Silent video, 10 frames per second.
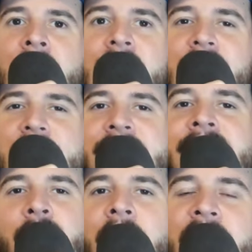this
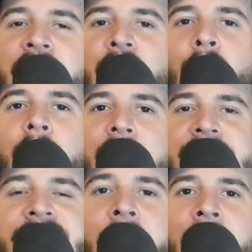is where you will
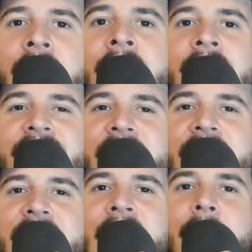start the
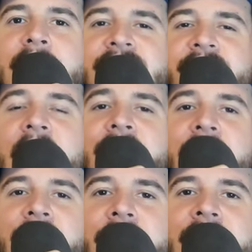Indianapolis
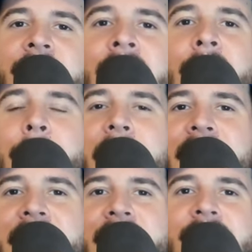500,
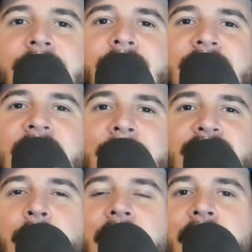pending some
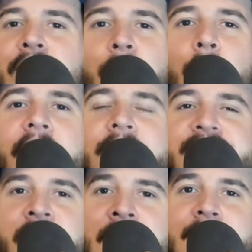sort of weird
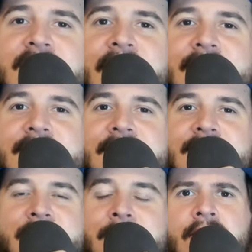
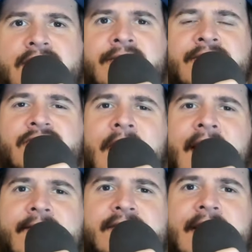circumstances. So the
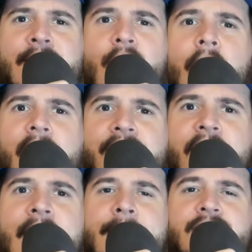drivers that would
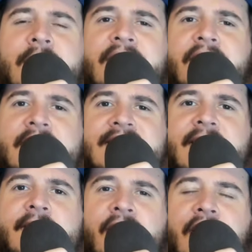qualify between
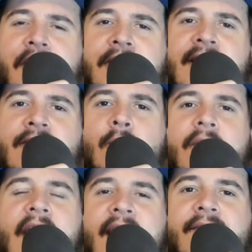13th and 30th
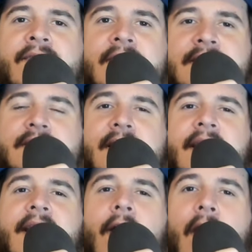would have
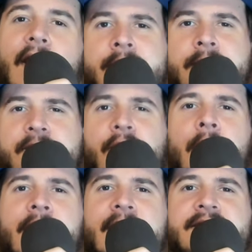Sunday off. Before
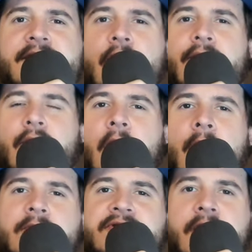we get to the overall
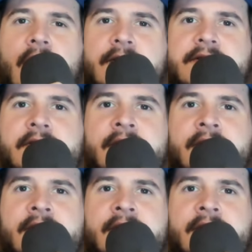results